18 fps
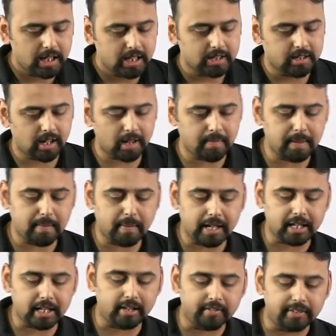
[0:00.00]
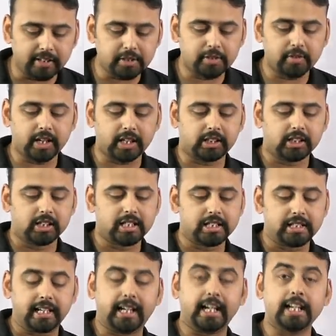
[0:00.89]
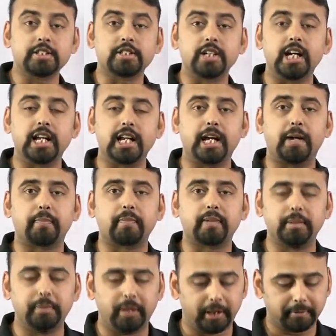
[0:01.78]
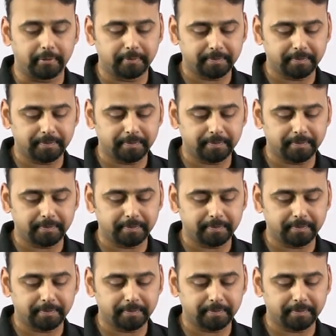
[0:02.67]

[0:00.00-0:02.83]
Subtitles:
Tell me my dear friends, you get 30 seconds, hurry up, come on.